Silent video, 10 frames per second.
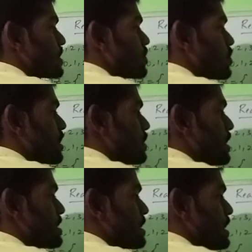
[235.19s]
2,
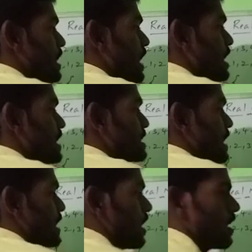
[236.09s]
3 and
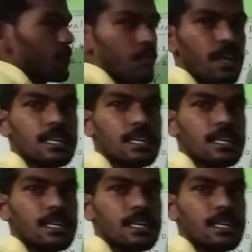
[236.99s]
etc.